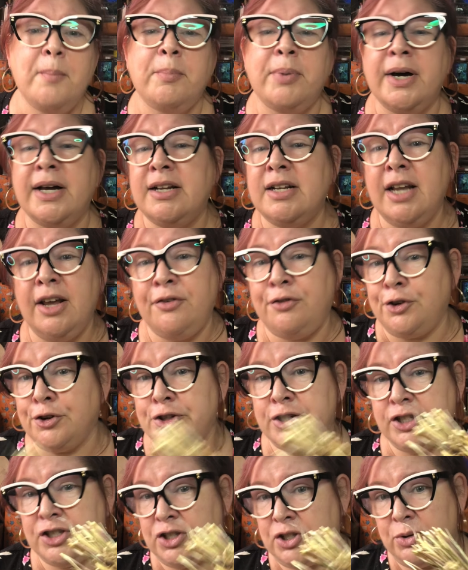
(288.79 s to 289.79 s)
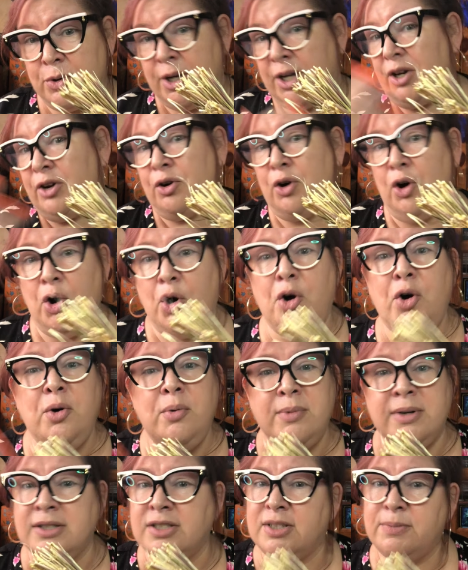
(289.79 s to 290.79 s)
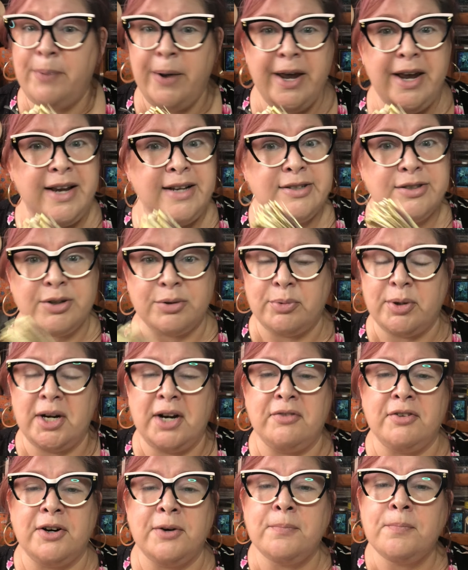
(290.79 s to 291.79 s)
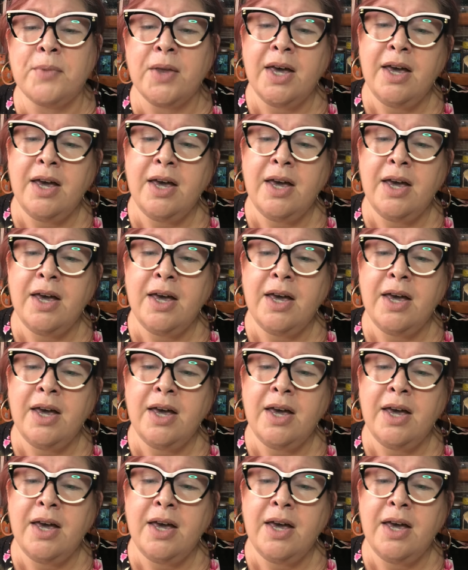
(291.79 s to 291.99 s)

But if you're just doing your home and space or whatever,